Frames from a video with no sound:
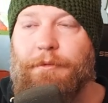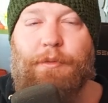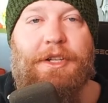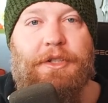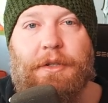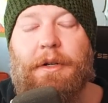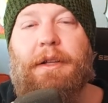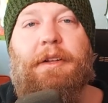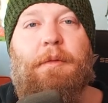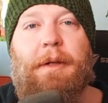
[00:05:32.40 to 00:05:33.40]
richer, a
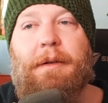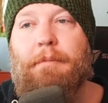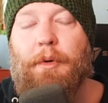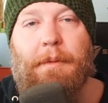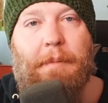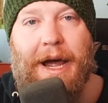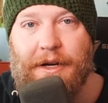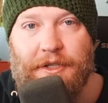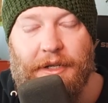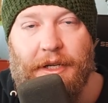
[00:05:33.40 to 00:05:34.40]
little bit more
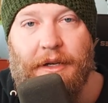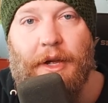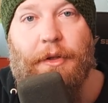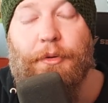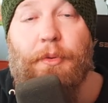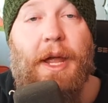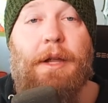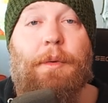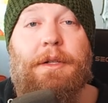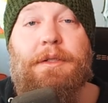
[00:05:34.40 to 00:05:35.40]
compassionate through
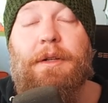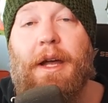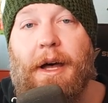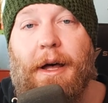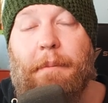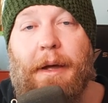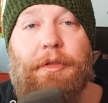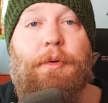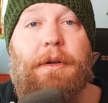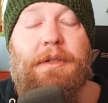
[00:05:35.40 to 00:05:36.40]
language, and
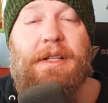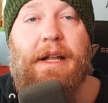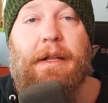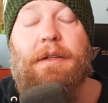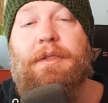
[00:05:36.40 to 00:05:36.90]
through understanding.